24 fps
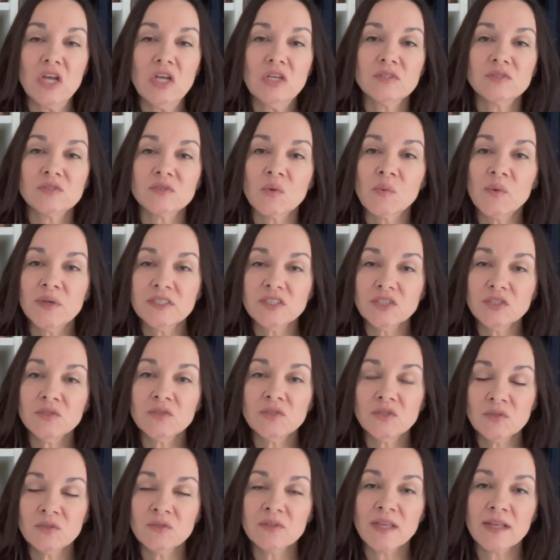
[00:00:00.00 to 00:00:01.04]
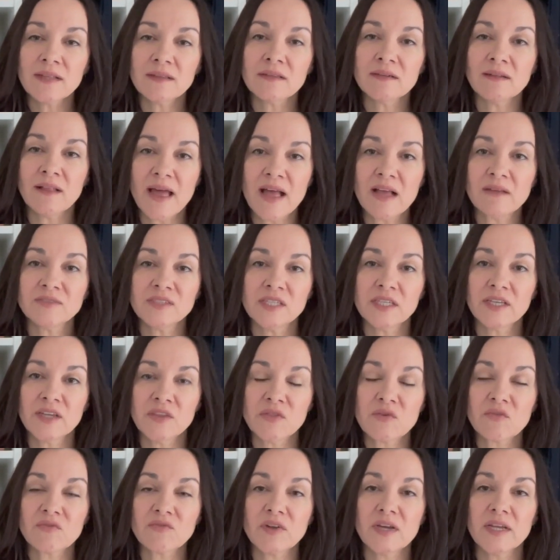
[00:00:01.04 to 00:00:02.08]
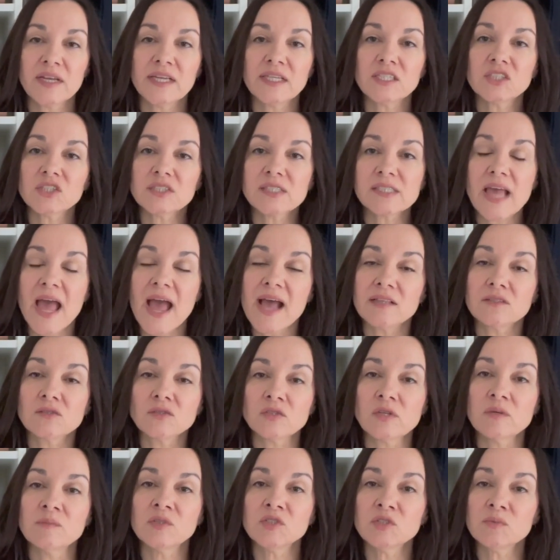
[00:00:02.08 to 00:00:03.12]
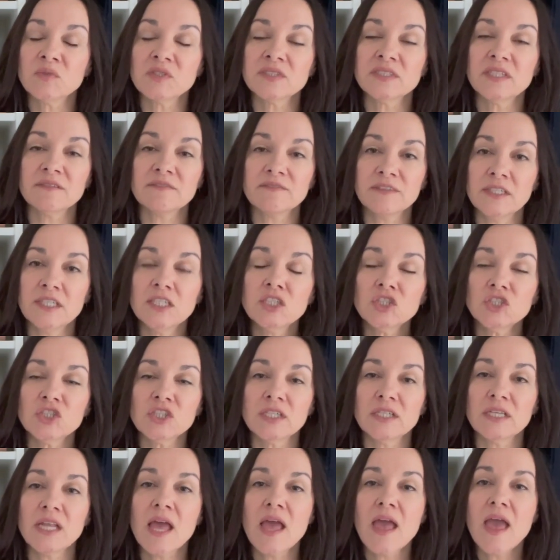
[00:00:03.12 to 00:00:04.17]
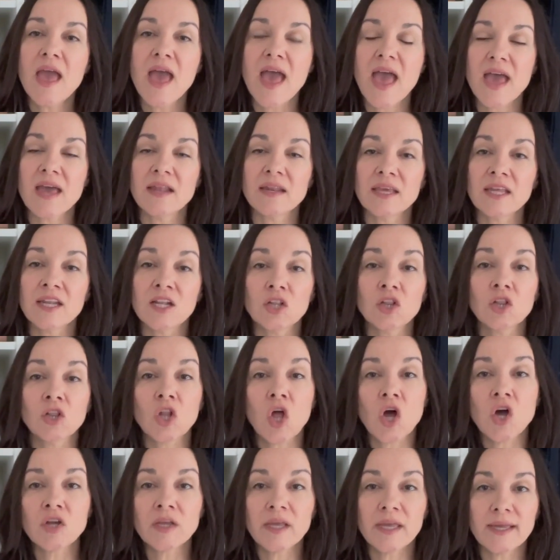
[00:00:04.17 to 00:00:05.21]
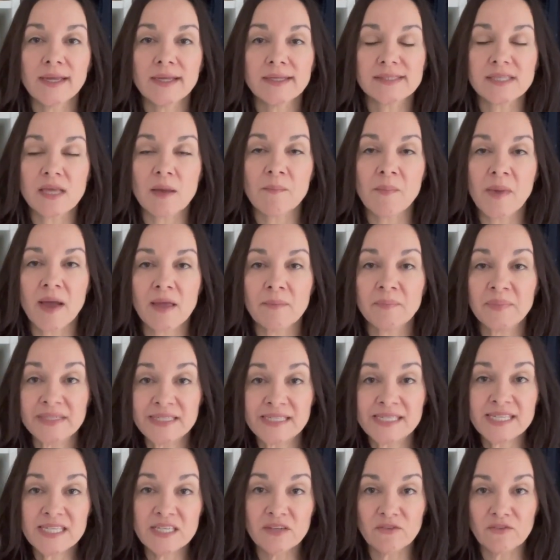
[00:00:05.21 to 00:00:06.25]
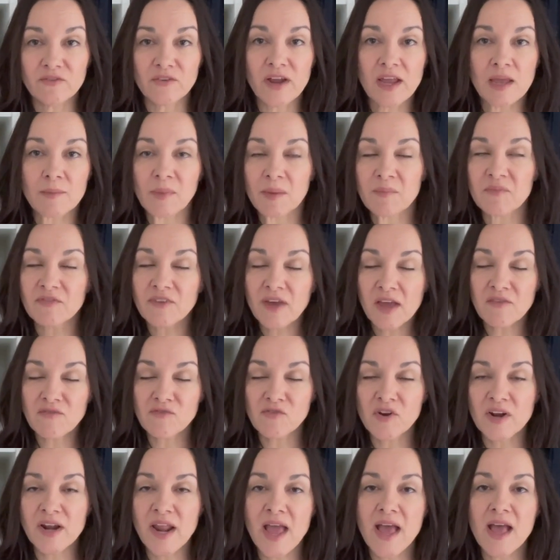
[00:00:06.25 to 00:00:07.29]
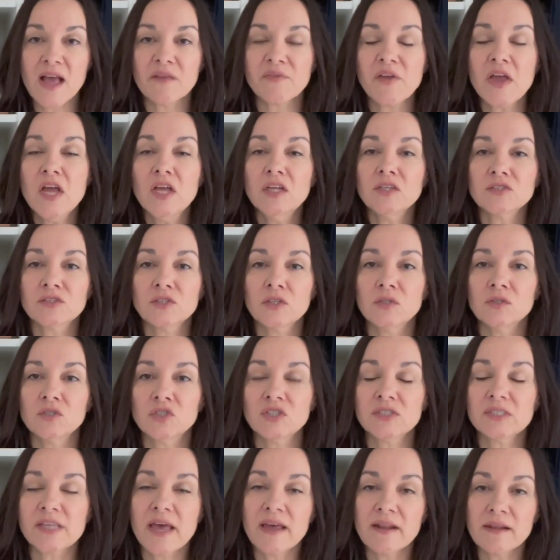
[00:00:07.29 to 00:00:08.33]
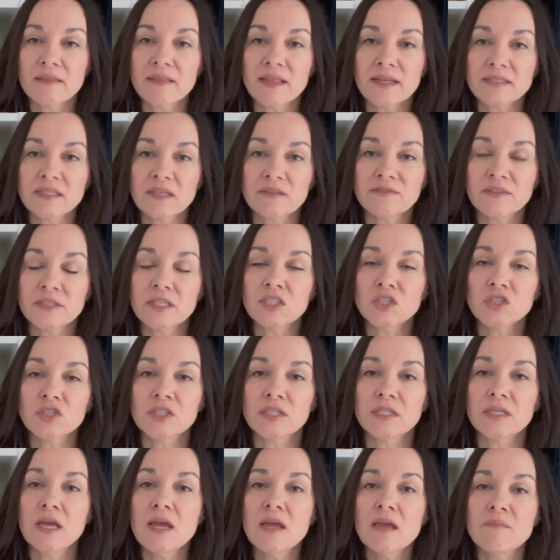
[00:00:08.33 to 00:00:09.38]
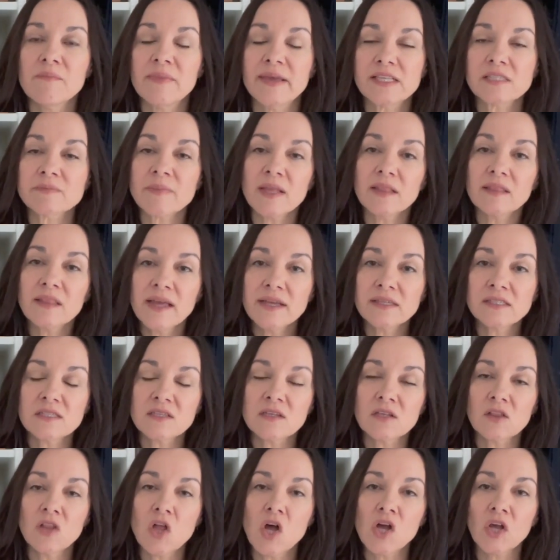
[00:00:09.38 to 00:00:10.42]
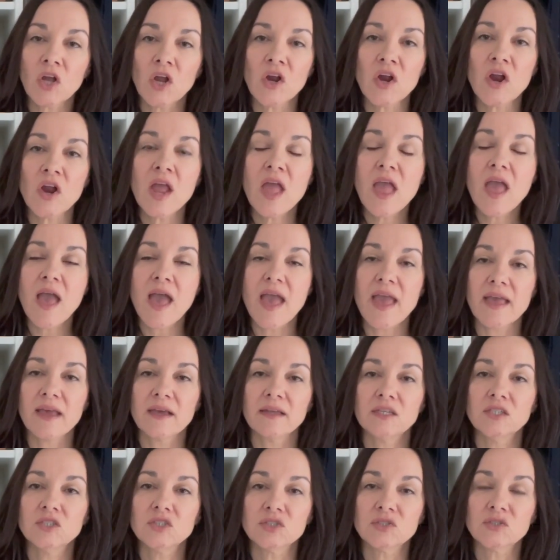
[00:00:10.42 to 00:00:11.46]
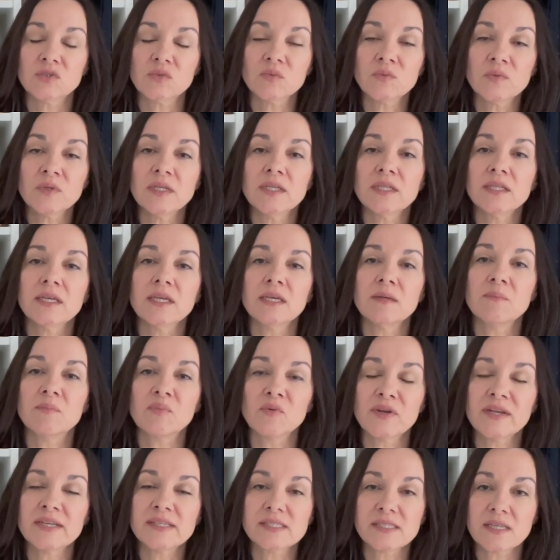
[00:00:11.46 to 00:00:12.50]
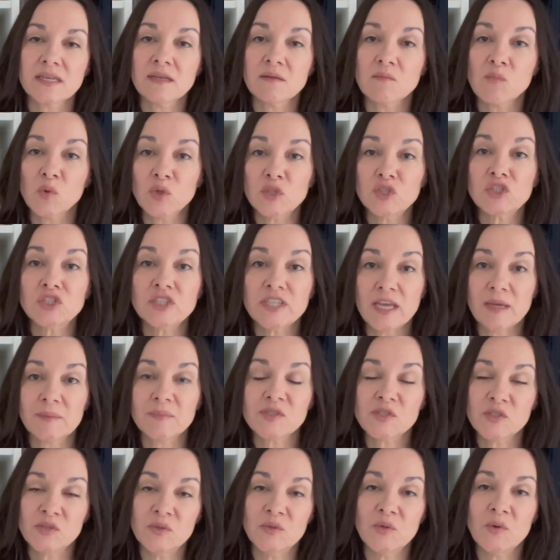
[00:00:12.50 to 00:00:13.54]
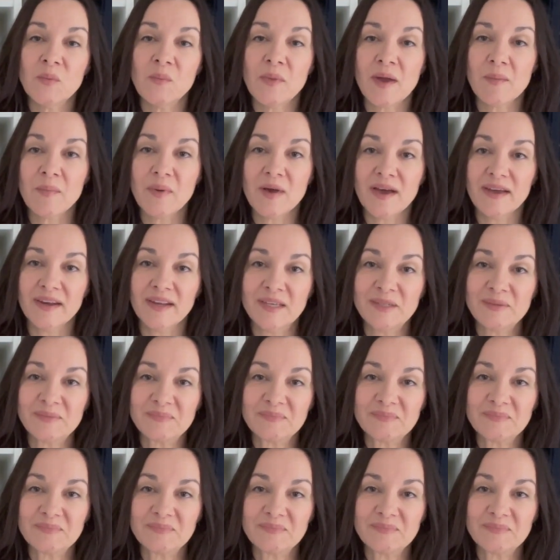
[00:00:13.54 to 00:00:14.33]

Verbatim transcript: So once you do that little half tuck in the front, it just adds so much more definition and it elongates my petite frame. I'm 5'4.5", so just adding that definition makes my legs look longer and just really brings in more shape to my body.